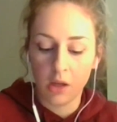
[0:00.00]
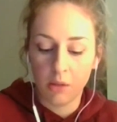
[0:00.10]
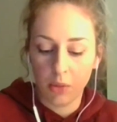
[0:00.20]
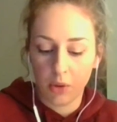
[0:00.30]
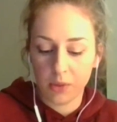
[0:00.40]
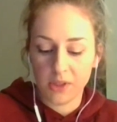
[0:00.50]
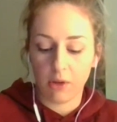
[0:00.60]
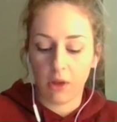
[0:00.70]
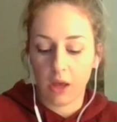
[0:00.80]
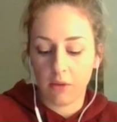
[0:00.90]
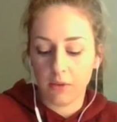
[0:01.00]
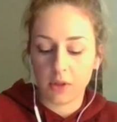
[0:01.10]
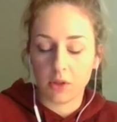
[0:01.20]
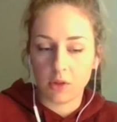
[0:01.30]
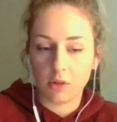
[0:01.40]
But we still have
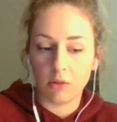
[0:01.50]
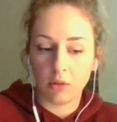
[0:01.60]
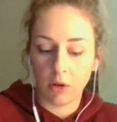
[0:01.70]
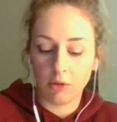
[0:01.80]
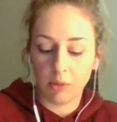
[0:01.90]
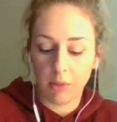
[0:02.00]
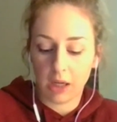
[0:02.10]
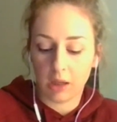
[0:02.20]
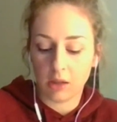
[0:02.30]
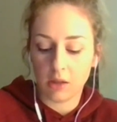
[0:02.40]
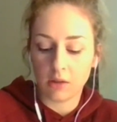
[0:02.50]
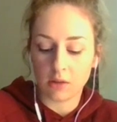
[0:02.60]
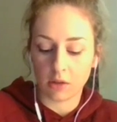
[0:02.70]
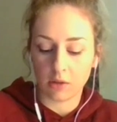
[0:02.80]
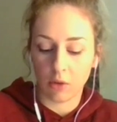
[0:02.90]
such low demand,
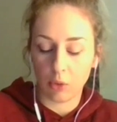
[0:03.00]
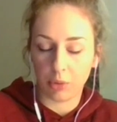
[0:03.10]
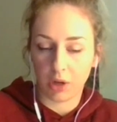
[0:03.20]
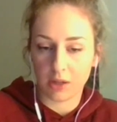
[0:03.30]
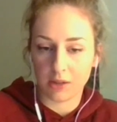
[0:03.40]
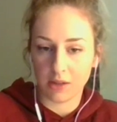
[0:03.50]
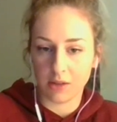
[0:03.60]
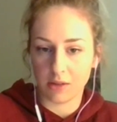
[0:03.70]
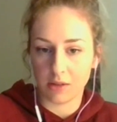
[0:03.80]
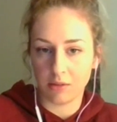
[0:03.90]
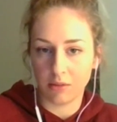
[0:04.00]
such low prices,